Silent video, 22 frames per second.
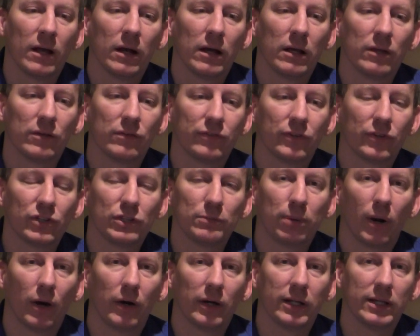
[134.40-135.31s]
The
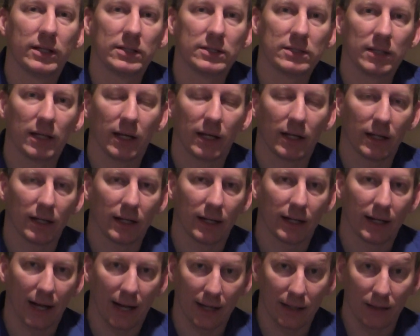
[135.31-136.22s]
first part is
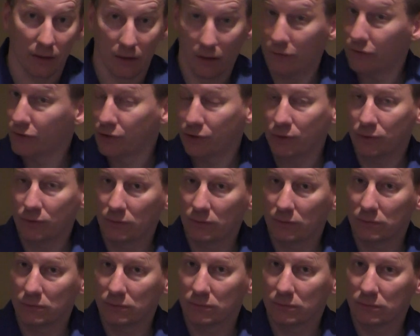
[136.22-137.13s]
God loves you.
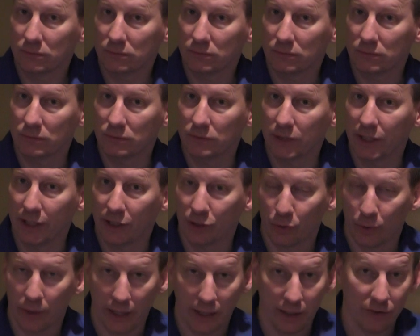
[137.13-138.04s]
He
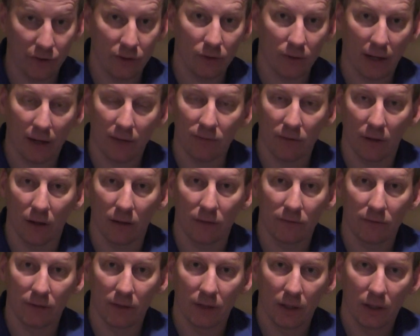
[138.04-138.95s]
created you out of
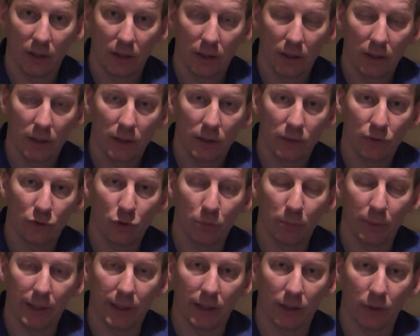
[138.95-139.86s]
love to
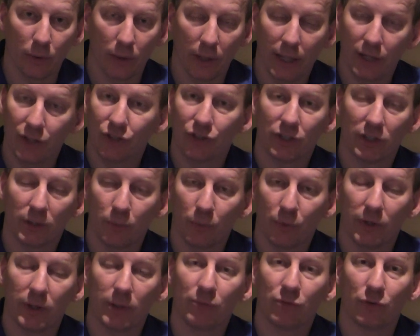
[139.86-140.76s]
be in a relationship
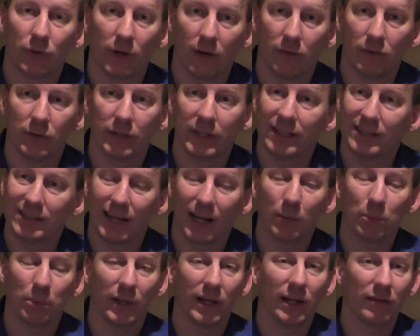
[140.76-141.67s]
with Him forever, and He's got
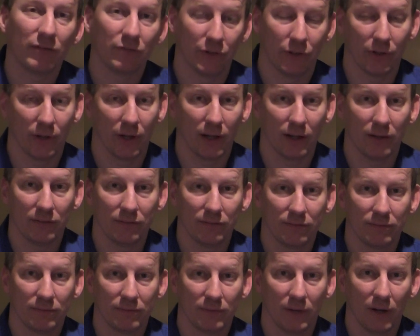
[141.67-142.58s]
a plan for your
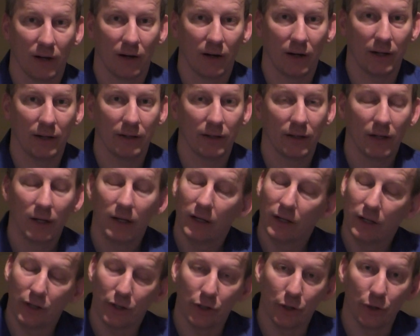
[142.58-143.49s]
life. All right?
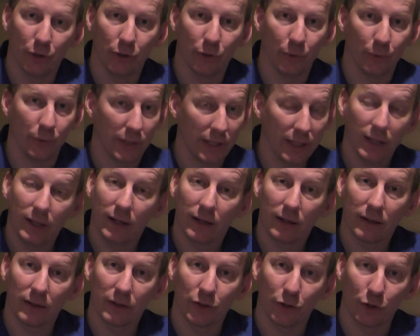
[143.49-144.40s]
You're
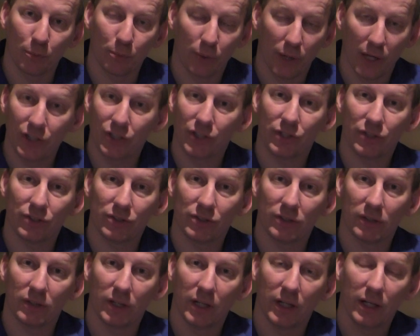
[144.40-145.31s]
unique, you're
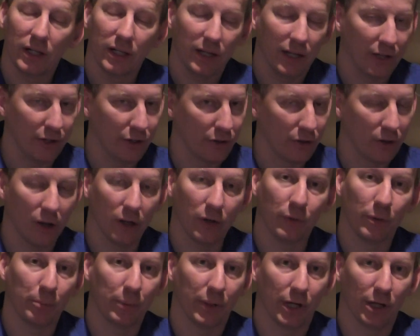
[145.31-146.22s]
precious, and you're
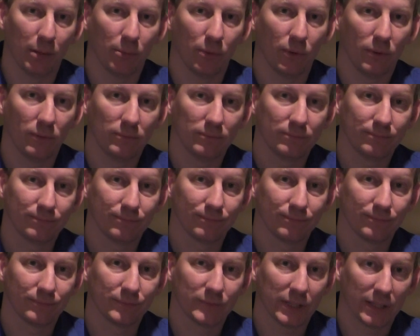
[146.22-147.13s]
unrepeatable.
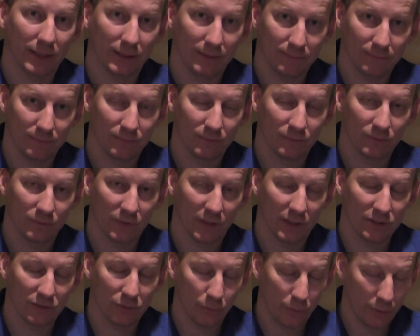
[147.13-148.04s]
Okay?
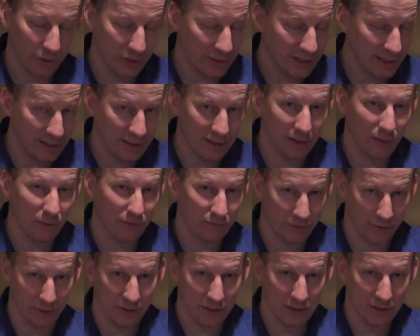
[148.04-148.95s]
That's what you need to know
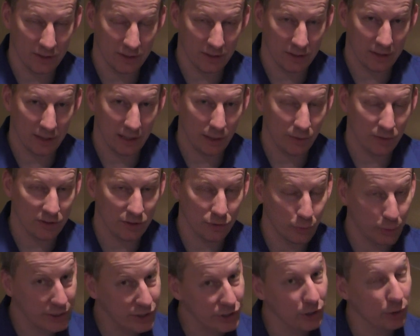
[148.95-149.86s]
first. That was His
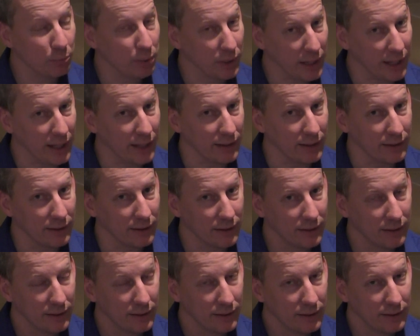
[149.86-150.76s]
original plan.
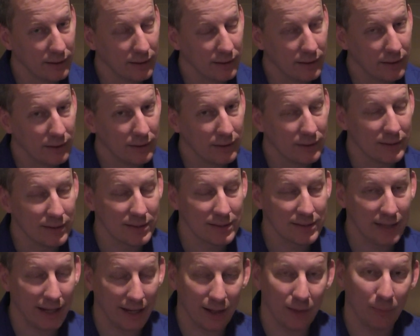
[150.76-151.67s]
The
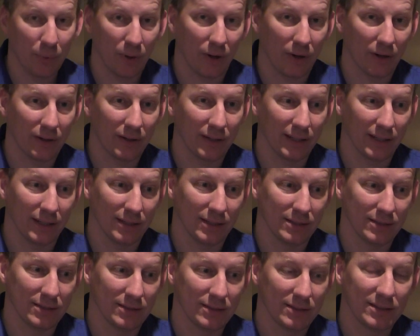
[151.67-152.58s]
second part
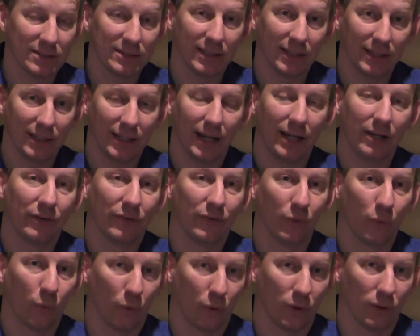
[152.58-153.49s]
is sin entered
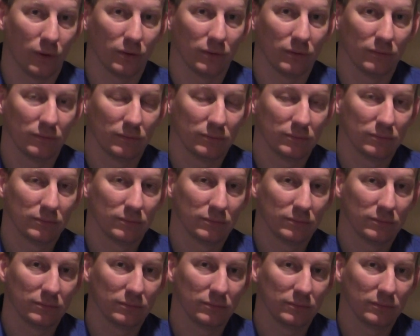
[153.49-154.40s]
the world.
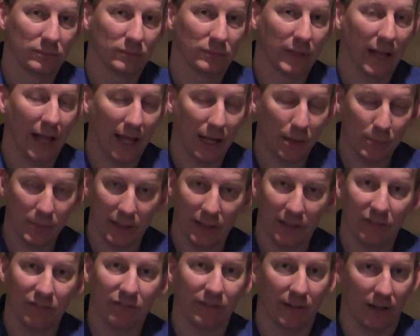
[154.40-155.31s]
Adam and
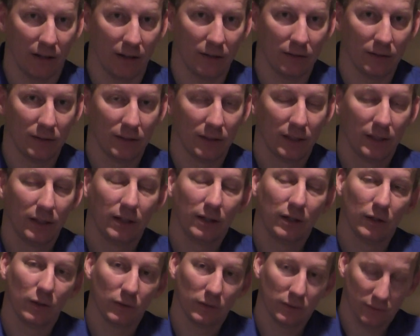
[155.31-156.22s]
Eve fell.
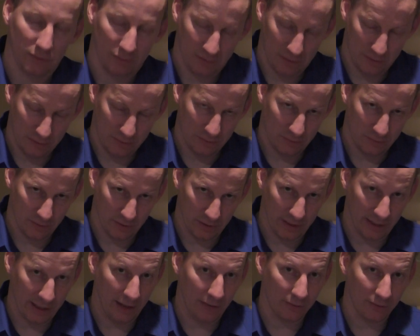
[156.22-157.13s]

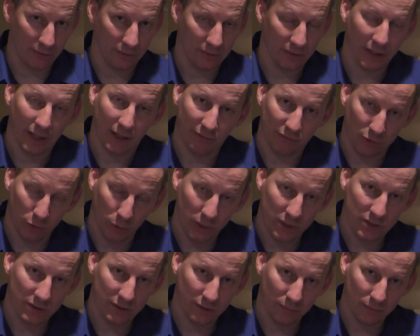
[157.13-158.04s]
The devil
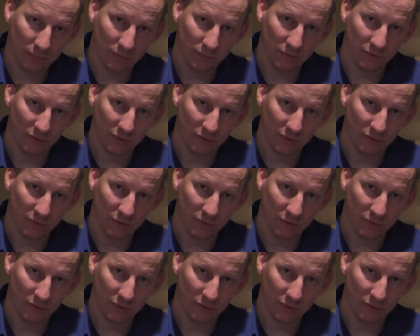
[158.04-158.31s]
influenced them.